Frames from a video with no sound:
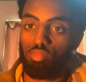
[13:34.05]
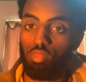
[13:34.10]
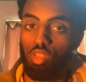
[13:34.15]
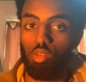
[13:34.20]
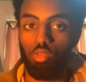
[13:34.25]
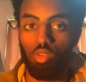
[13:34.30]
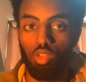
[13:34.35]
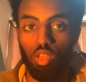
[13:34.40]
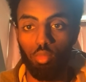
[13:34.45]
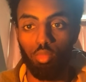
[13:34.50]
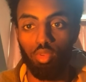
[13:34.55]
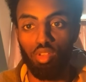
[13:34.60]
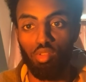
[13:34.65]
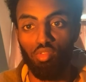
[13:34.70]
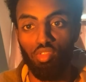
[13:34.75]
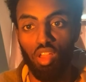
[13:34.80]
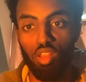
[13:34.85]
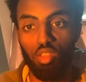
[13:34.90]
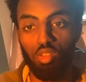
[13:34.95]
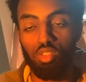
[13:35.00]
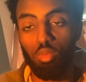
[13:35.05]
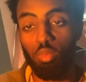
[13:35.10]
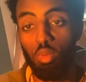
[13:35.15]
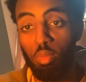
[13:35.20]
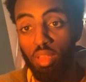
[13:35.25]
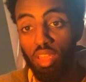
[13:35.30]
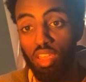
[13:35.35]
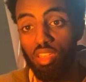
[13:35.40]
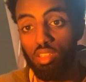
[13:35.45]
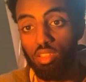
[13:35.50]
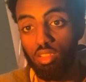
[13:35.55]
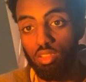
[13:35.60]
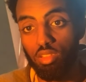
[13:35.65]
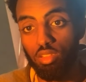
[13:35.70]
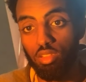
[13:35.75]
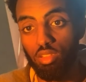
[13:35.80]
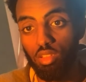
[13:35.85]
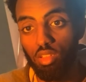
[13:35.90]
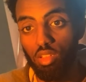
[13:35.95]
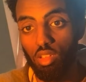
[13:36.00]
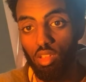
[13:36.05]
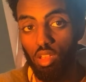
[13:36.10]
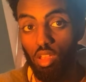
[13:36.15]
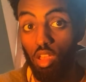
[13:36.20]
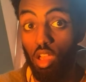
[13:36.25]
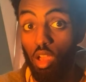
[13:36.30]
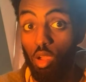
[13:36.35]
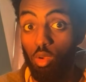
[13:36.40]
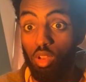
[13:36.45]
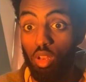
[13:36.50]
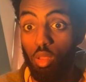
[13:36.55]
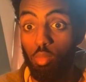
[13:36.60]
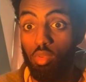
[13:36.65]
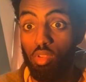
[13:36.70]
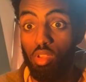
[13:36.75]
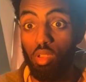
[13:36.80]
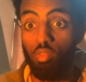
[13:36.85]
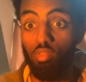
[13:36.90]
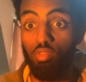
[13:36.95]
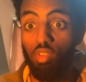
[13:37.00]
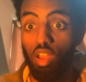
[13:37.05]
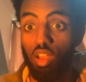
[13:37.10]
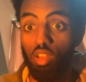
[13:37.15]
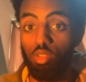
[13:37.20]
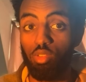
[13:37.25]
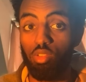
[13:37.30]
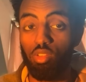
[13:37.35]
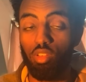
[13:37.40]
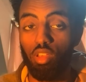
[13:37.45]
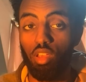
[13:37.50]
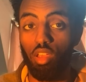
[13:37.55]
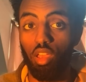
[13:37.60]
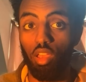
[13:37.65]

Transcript: How can I bring value to my players? How can I bring value